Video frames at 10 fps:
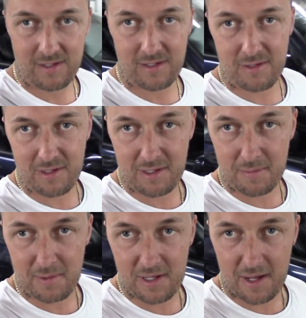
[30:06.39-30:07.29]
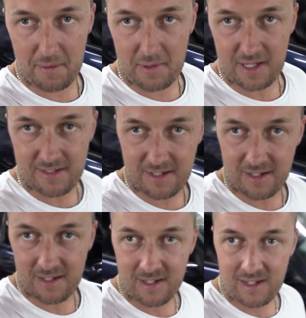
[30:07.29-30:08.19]
Going to be
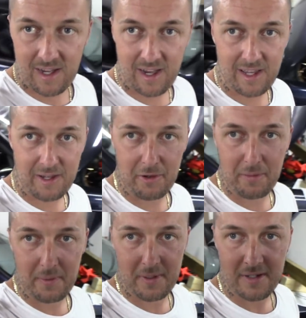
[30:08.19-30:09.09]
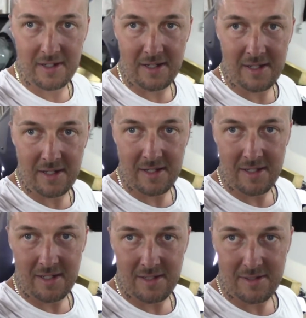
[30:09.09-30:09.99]
amazing, I hope.
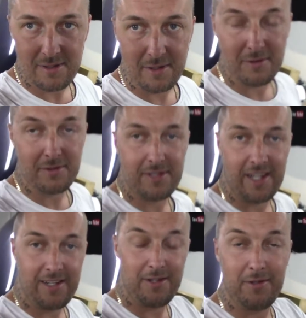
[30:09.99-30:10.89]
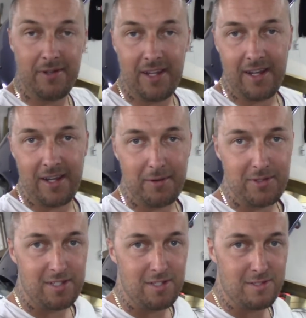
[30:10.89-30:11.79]
So stay tuned, and I will
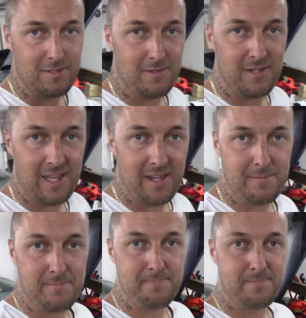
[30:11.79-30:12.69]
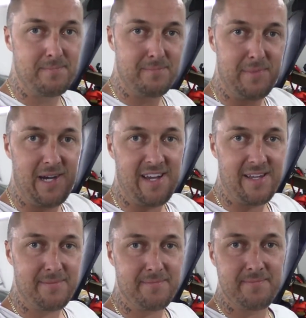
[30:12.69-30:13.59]
see you soon again.
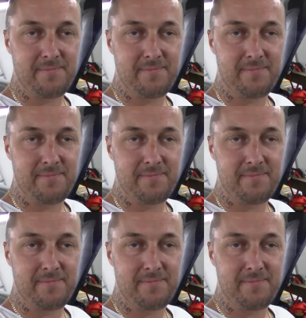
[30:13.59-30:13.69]
Bye.